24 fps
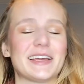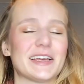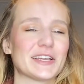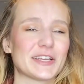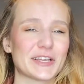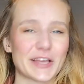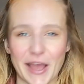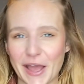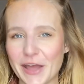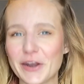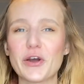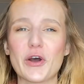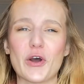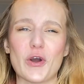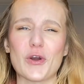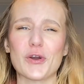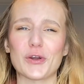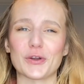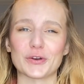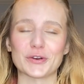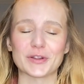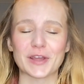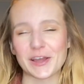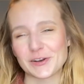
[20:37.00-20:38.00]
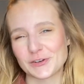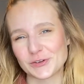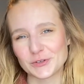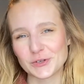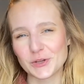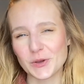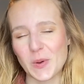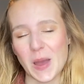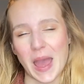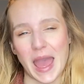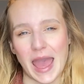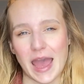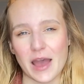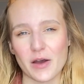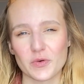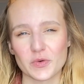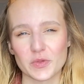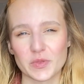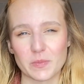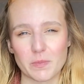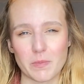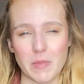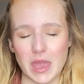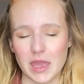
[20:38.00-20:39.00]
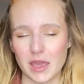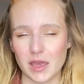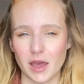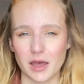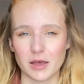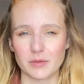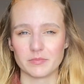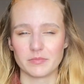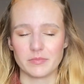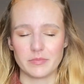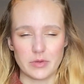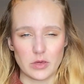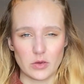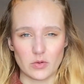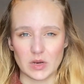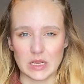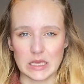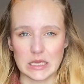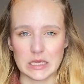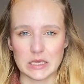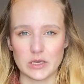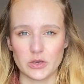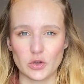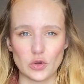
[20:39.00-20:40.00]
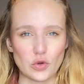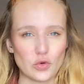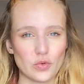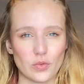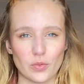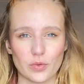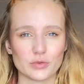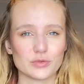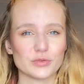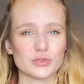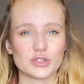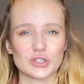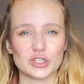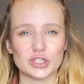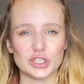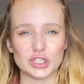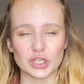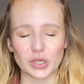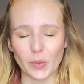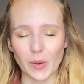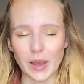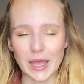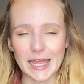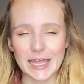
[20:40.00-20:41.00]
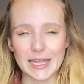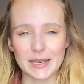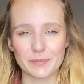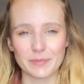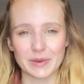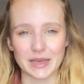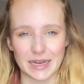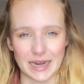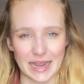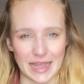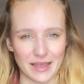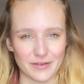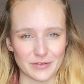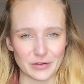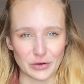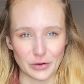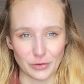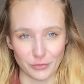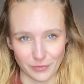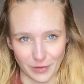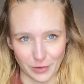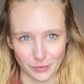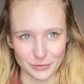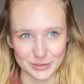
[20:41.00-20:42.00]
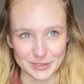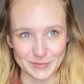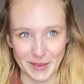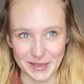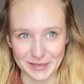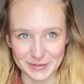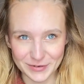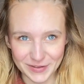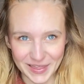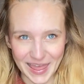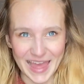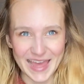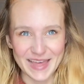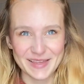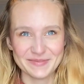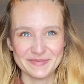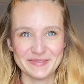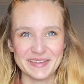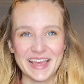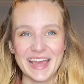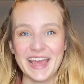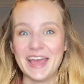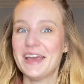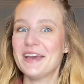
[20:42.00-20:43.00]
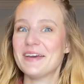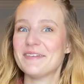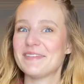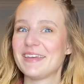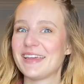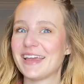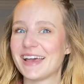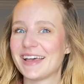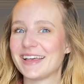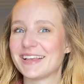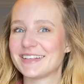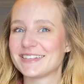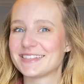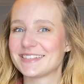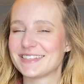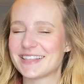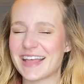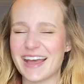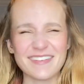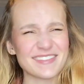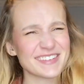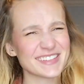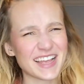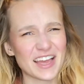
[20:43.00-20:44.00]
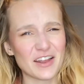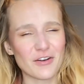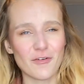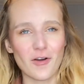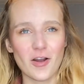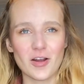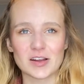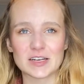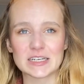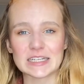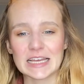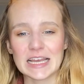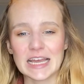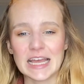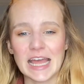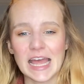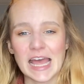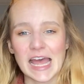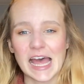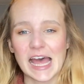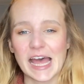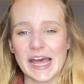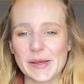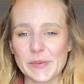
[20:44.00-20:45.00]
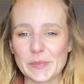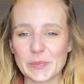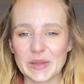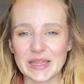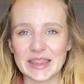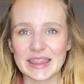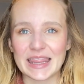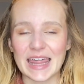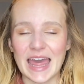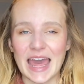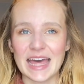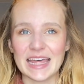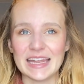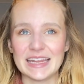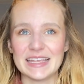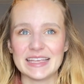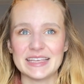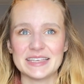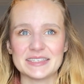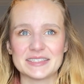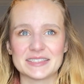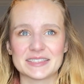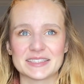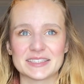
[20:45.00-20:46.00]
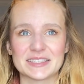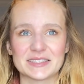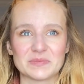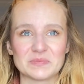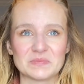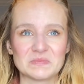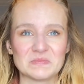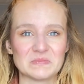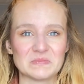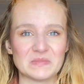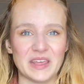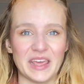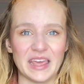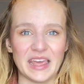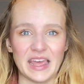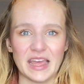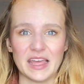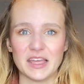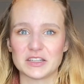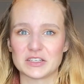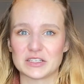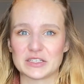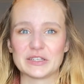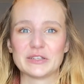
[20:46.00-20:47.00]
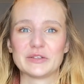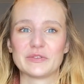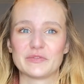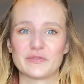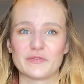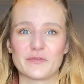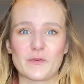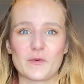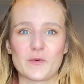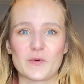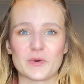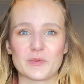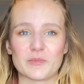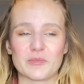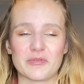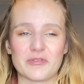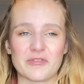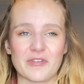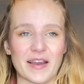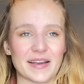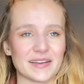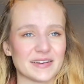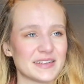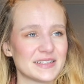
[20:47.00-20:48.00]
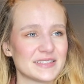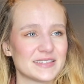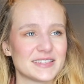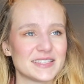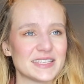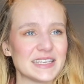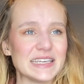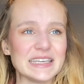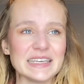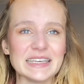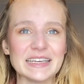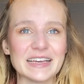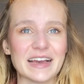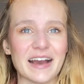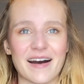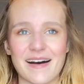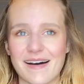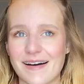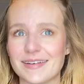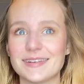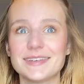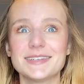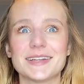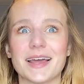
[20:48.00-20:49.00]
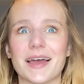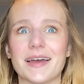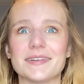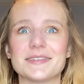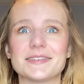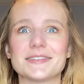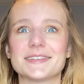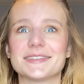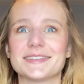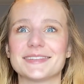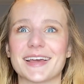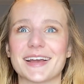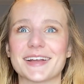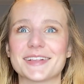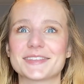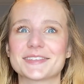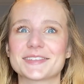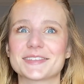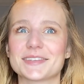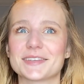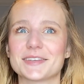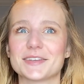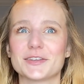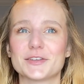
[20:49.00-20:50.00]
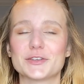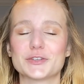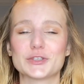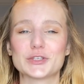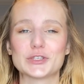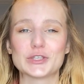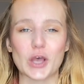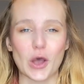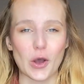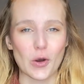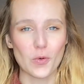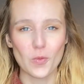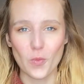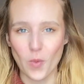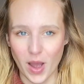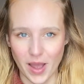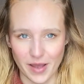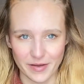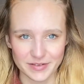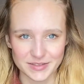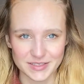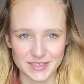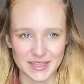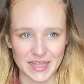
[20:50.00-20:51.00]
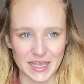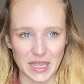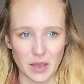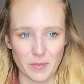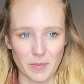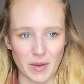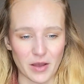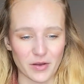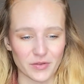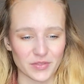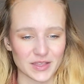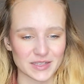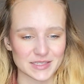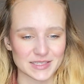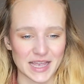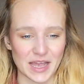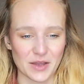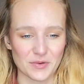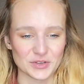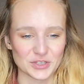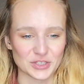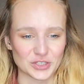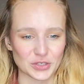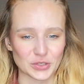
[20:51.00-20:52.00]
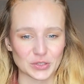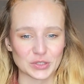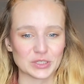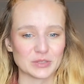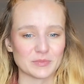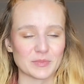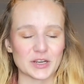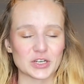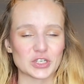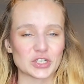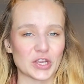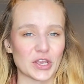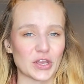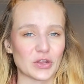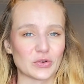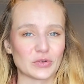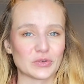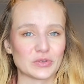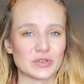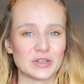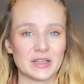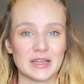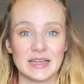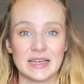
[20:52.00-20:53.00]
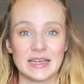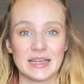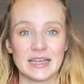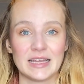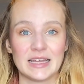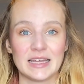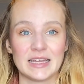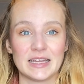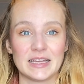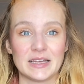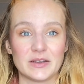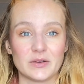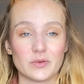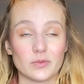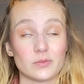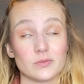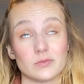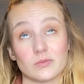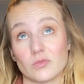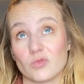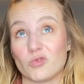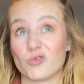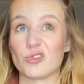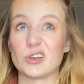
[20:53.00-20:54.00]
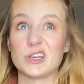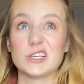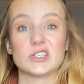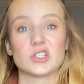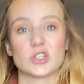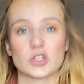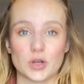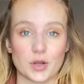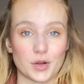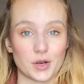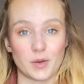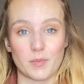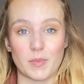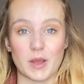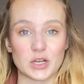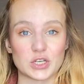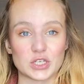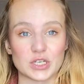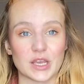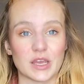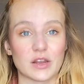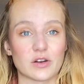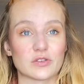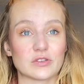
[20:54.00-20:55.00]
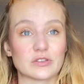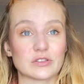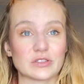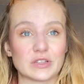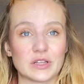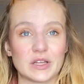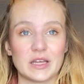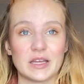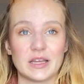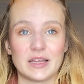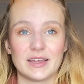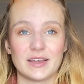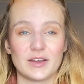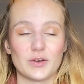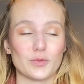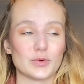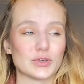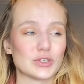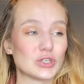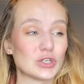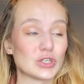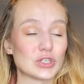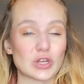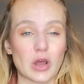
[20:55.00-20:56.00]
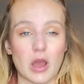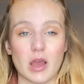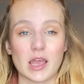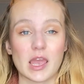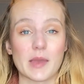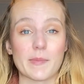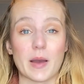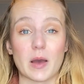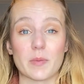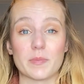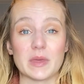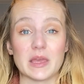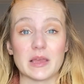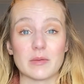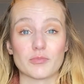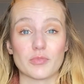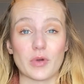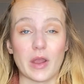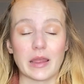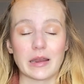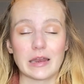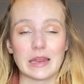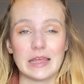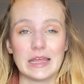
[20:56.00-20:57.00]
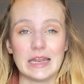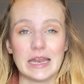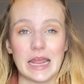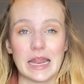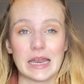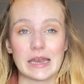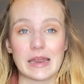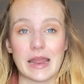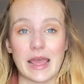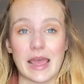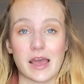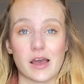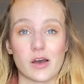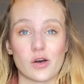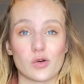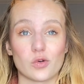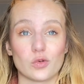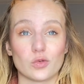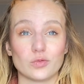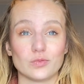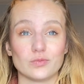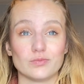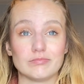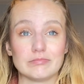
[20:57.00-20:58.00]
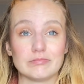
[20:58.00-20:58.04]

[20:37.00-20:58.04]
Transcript: kind of hard. I don't know how the makeup beauty gurus do it, but I have a newfound respect for them because that was kind of hard. But that is it for pregnancy content. That's so wild to think about. That's how I started my channel, restarted my channel, was just talking about being pregnant, and now